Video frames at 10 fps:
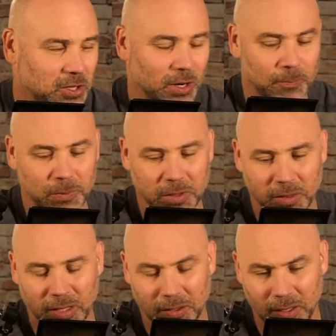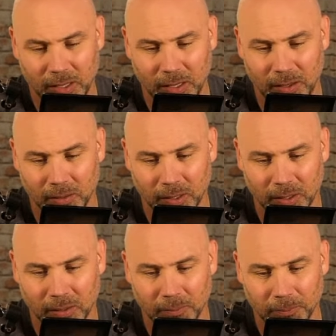You know, in
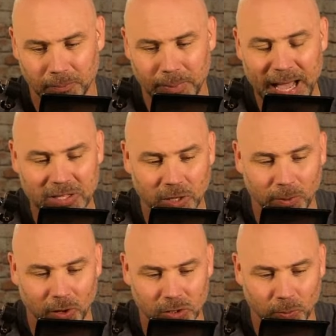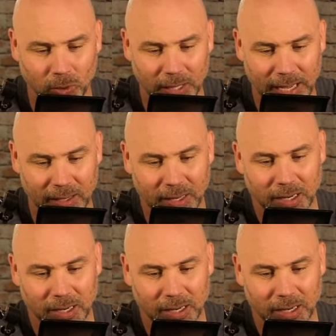basketball, it's more like,